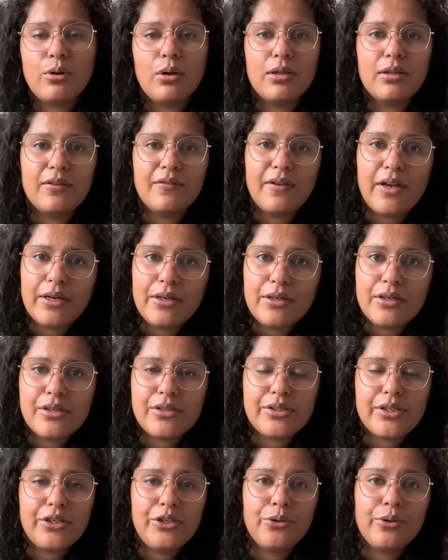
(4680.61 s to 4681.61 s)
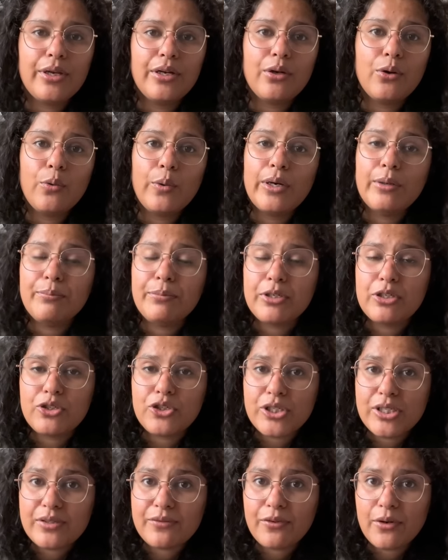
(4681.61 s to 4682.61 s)
all the vendors and you can go and
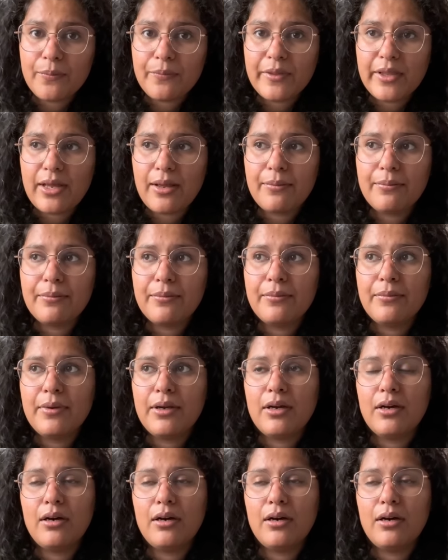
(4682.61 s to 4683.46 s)
purchase from them.